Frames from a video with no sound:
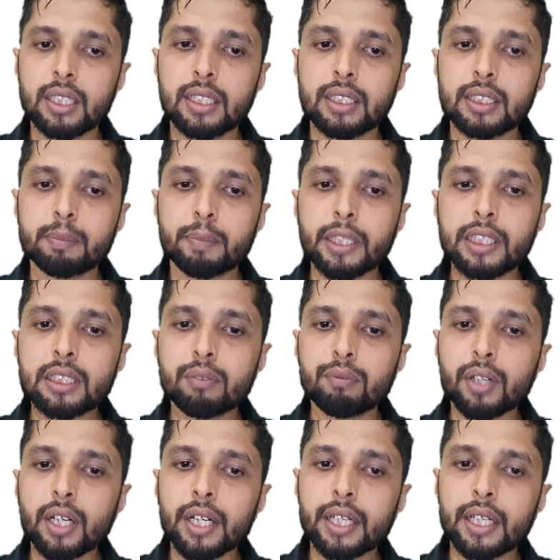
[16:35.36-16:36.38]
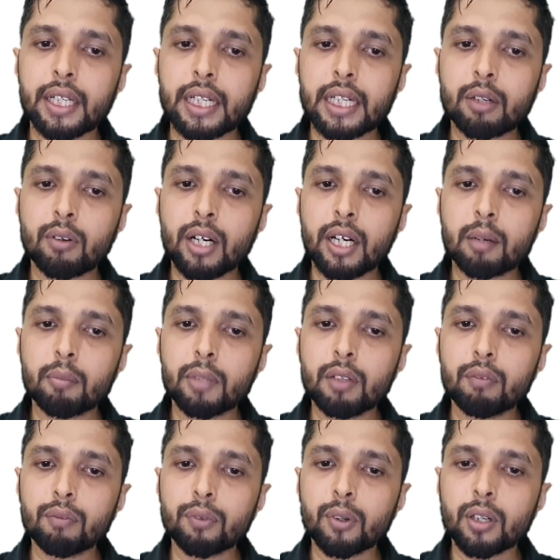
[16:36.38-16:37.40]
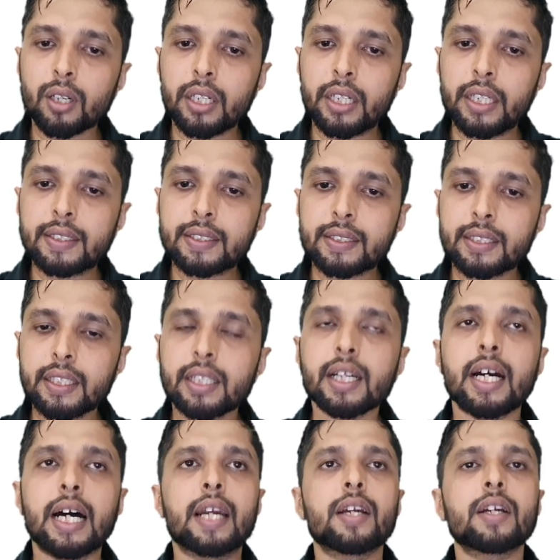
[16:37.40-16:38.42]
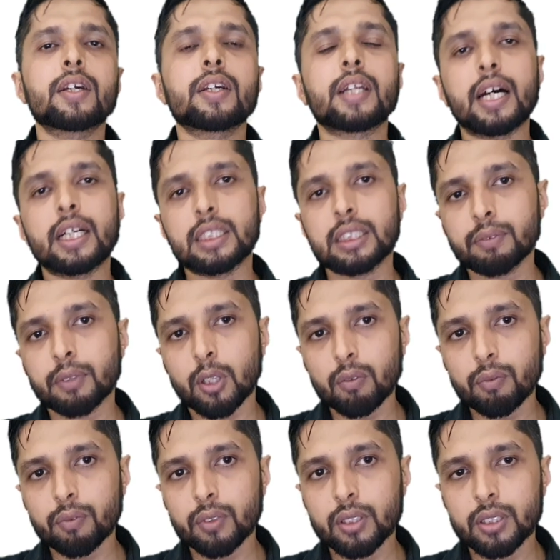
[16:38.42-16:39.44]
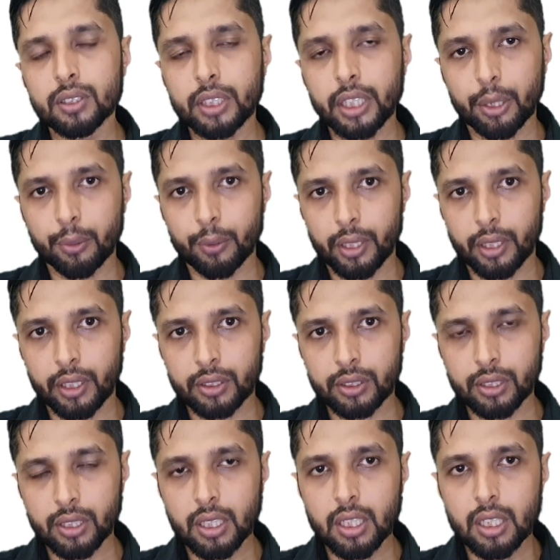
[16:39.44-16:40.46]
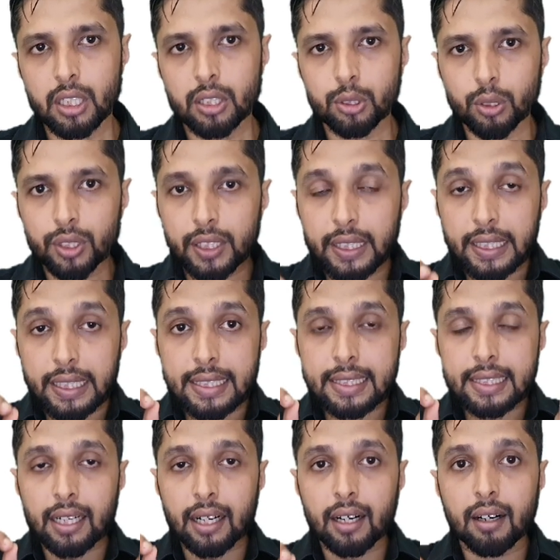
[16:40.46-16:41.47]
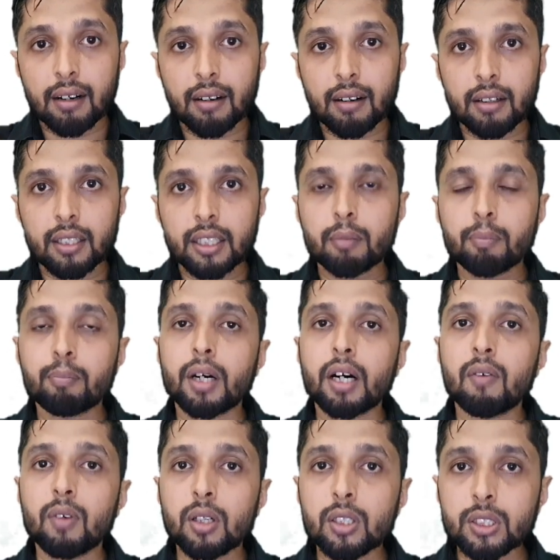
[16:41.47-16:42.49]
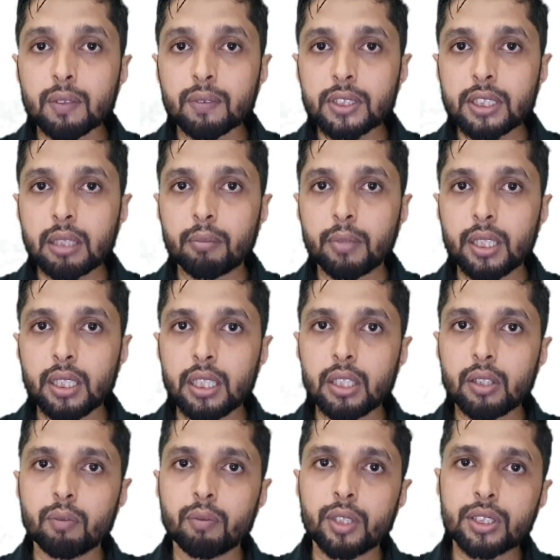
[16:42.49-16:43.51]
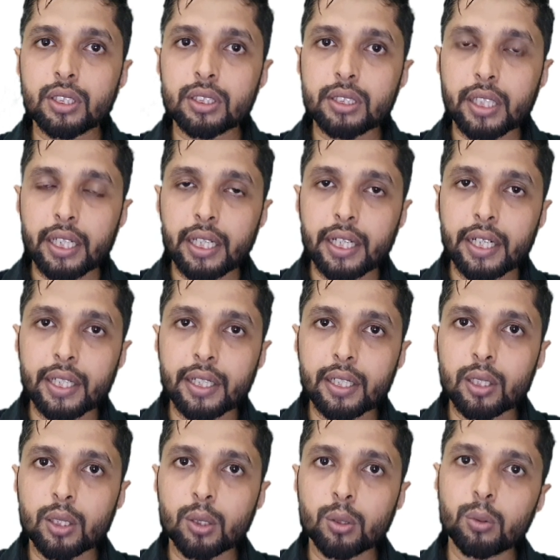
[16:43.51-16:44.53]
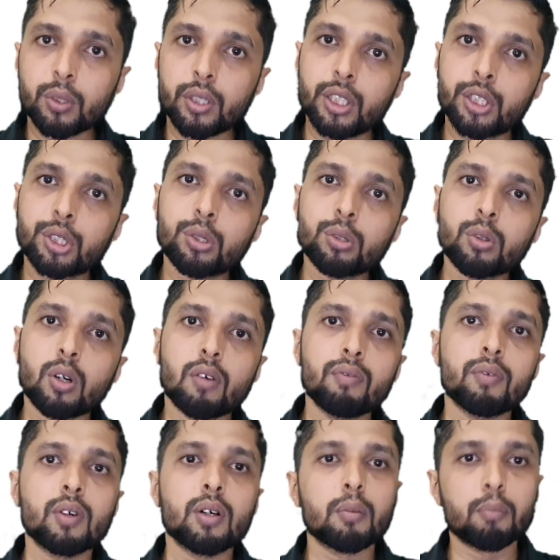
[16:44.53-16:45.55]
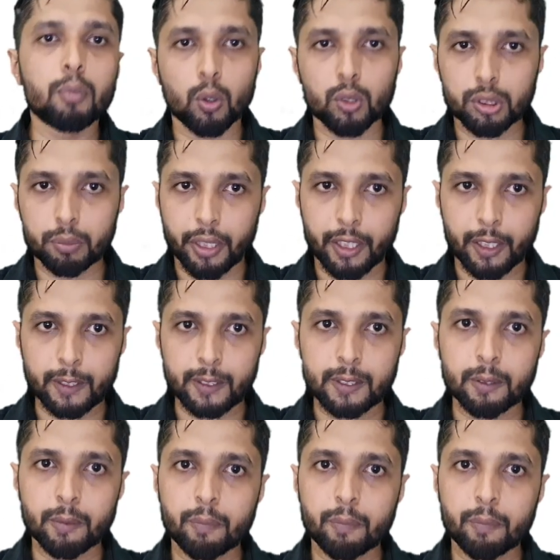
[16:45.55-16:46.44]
specify requirement for listing and transfer of securities. So these are the powers of SEBI which is related to issue of prospectus.